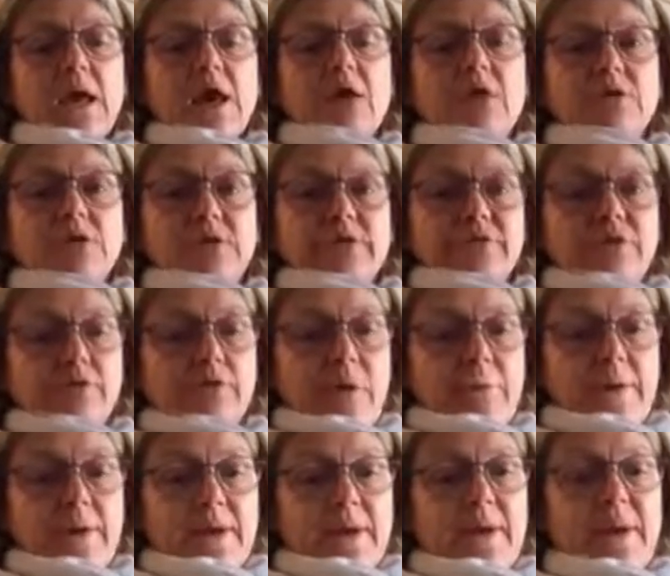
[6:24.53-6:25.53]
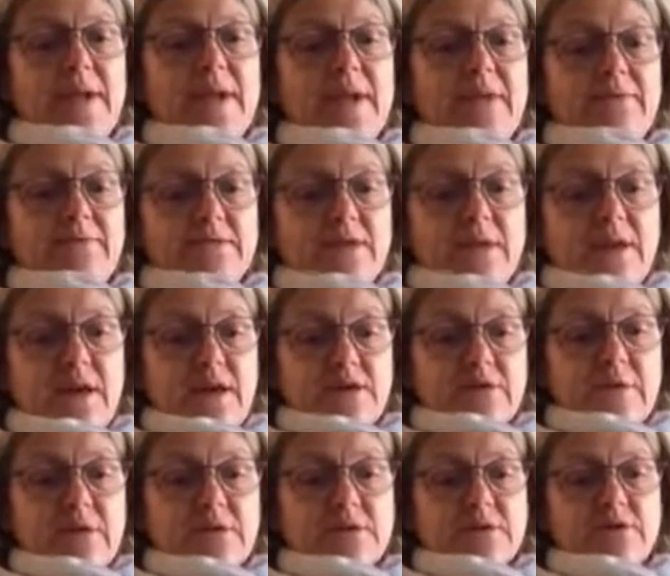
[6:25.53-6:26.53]
Christopher Robin lived at the
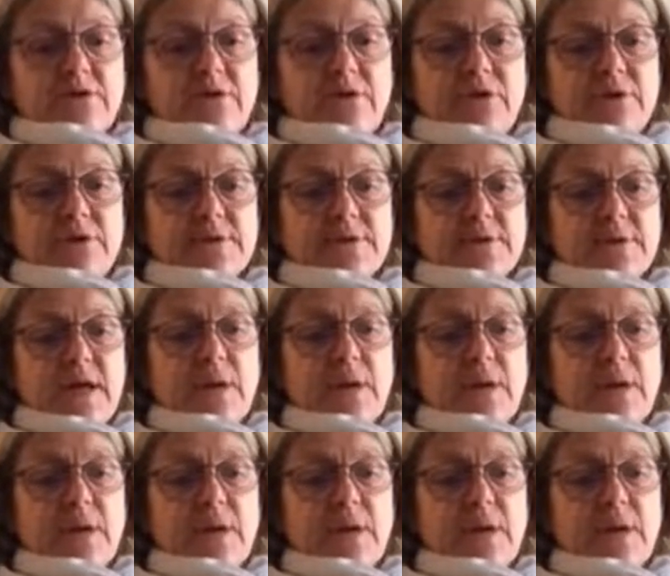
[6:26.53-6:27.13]
other end of the forest,